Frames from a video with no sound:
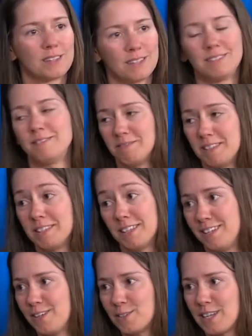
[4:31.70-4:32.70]
that the
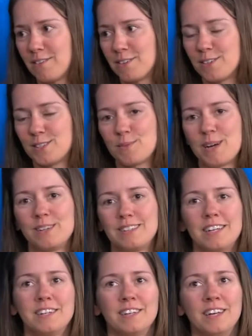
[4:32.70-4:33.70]
city goes after as well.
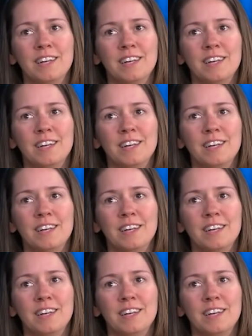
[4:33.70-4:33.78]
Like,